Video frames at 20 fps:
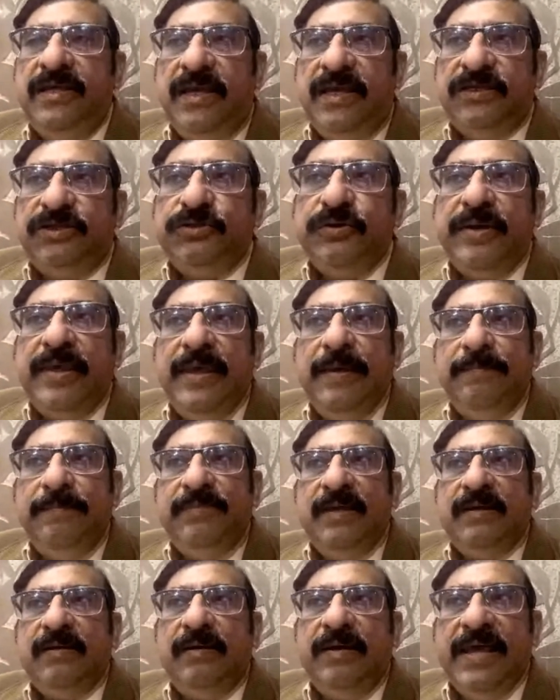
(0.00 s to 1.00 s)
is to keep
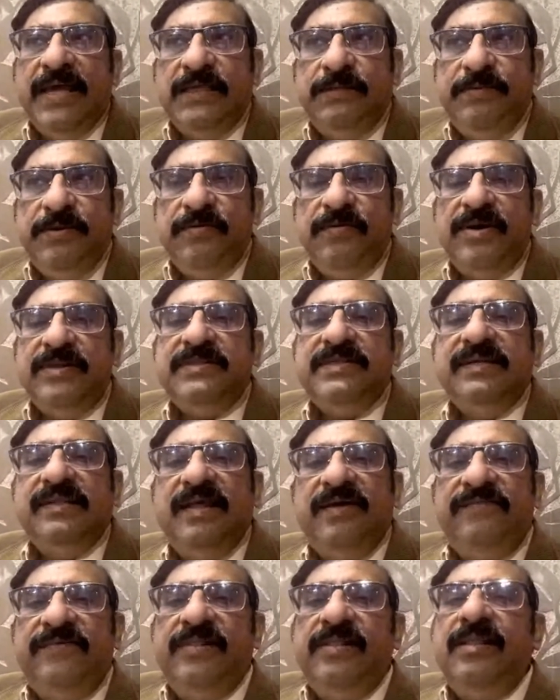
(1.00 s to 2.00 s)
the H b A one c
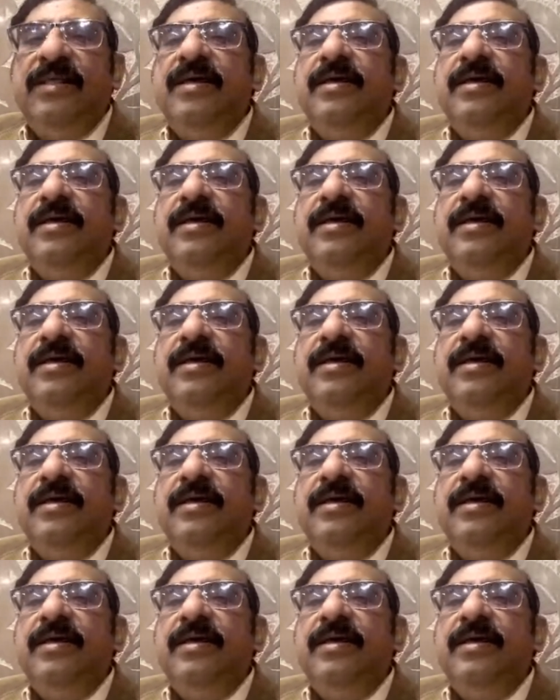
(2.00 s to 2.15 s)
level